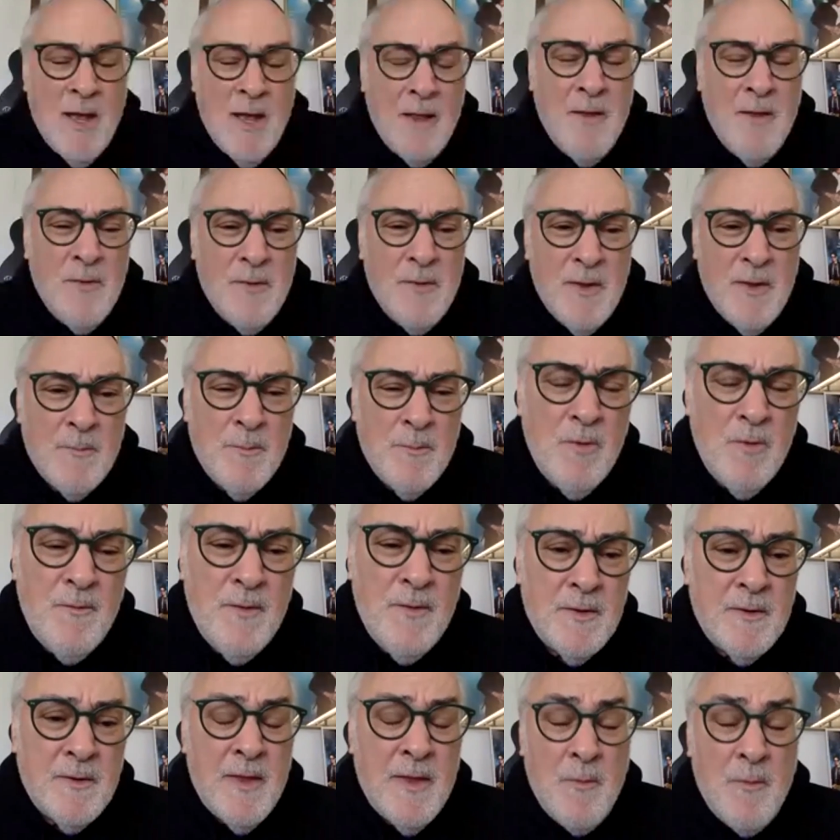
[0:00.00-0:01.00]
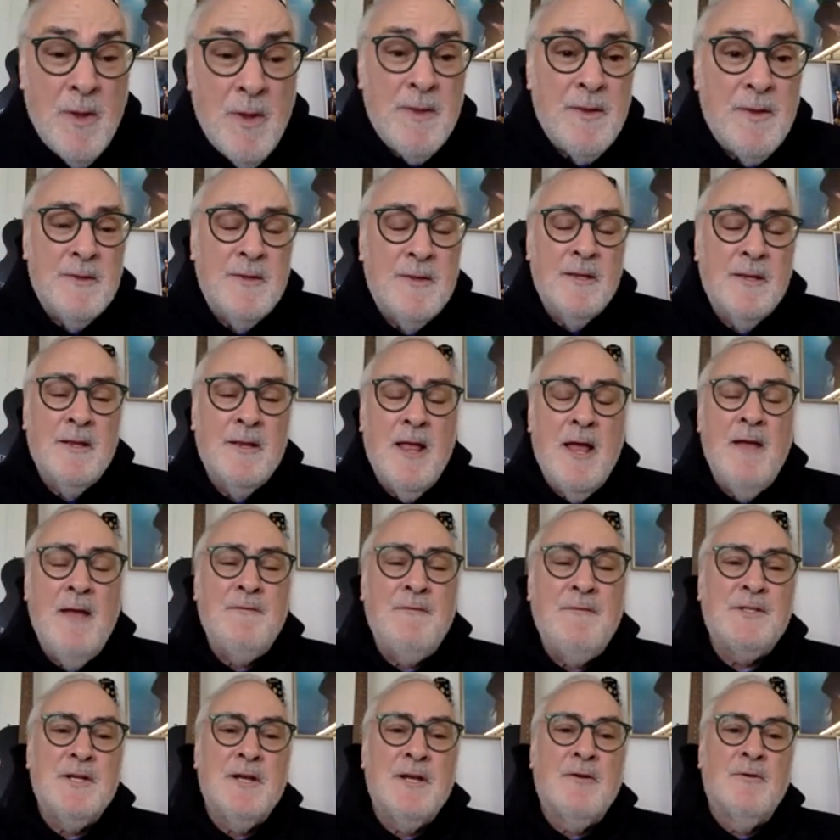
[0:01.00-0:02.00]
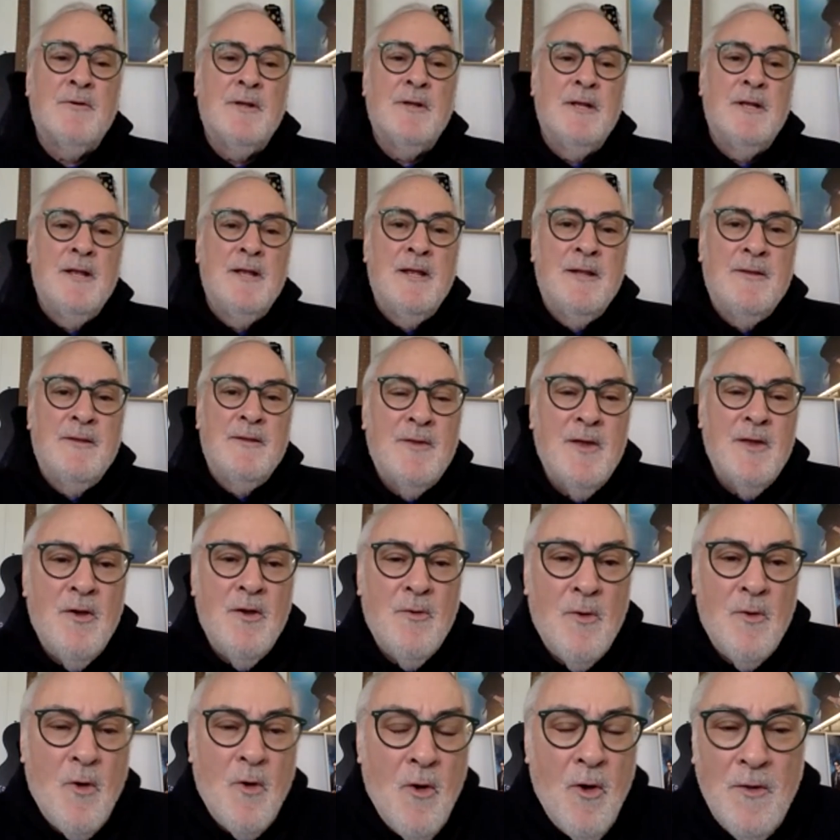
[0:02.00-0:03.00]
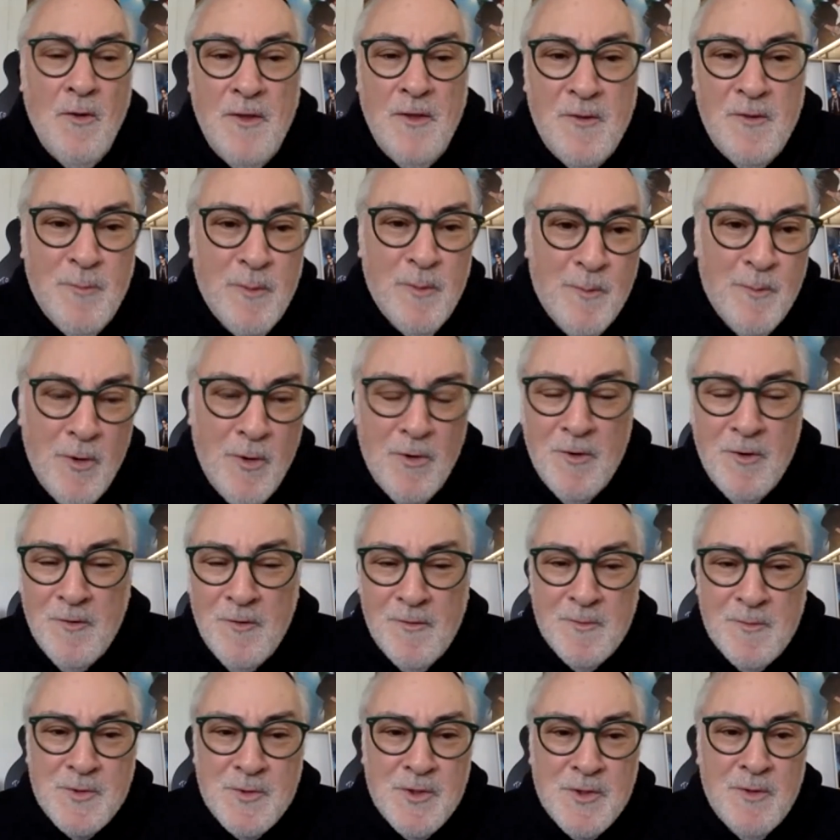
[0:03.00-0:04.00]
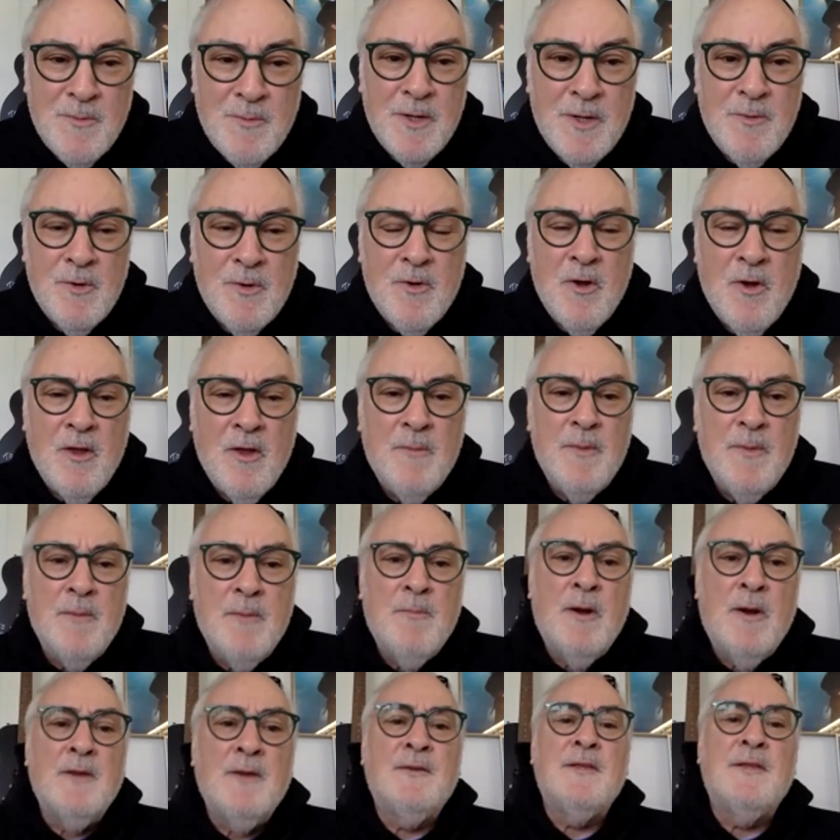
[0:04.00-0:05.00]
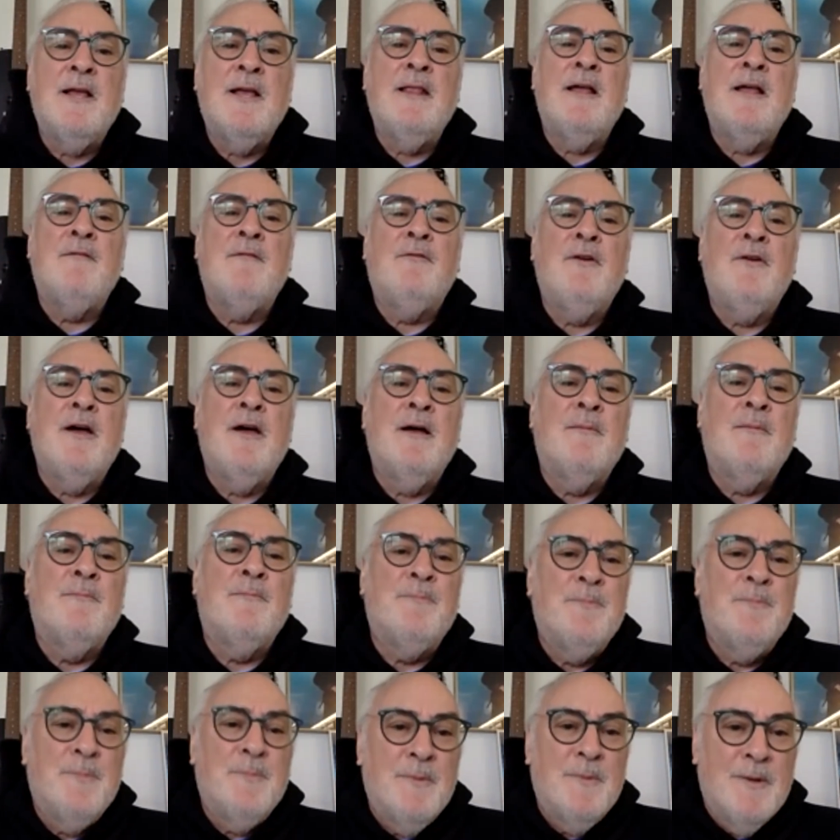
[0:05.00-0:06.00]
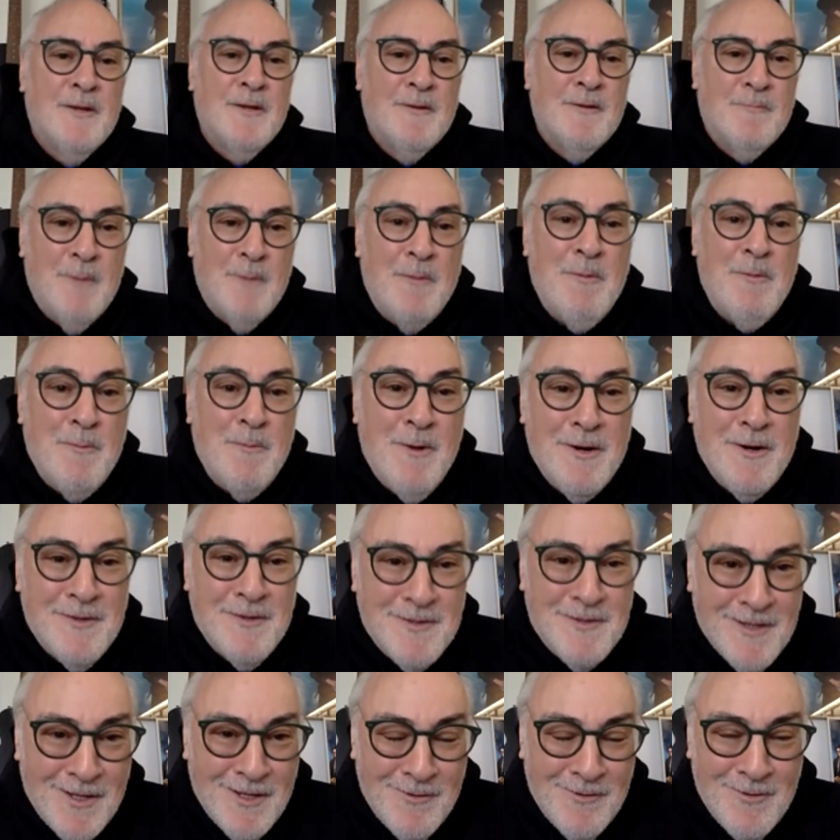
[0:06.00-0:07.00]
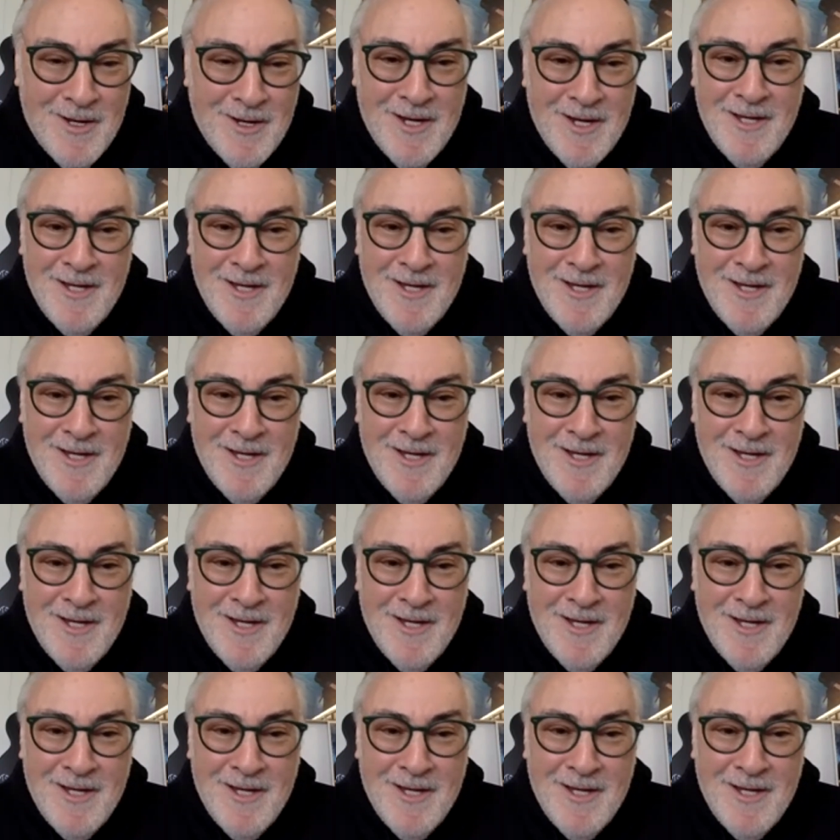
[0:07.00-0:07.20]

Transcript: only the movies, they wanted to see the live show. So all these promoters from Germany were calling me. Marcel Avram. Remember Marcel, right?